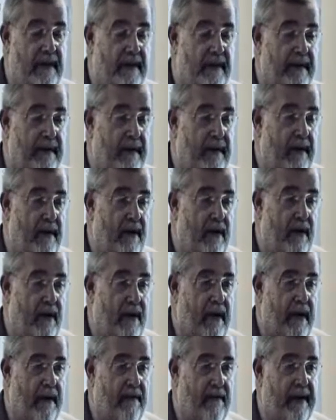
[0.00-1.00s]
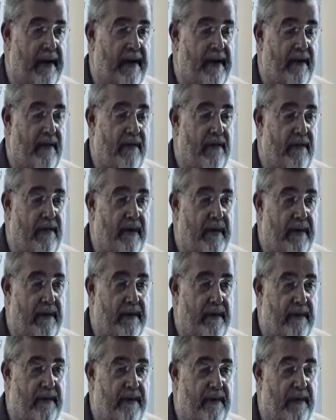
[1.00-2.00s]
and all kind of radio
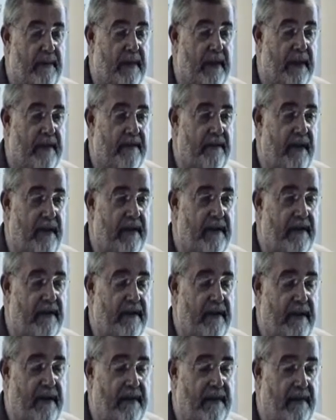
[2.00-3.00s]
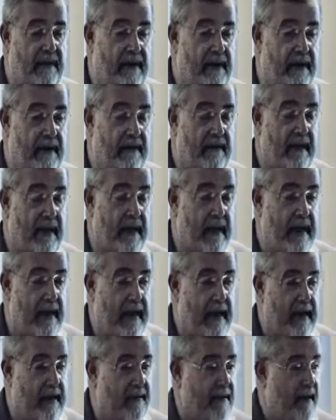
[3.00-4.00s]
frequency ablation, various things he does.
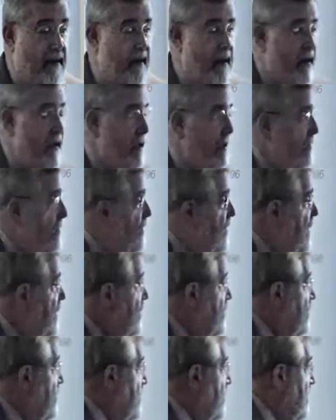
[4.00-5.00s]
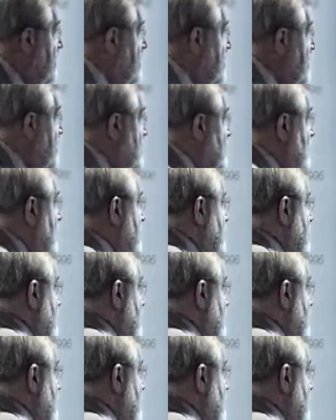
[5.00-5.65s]
Anyway, it was very interesting. So I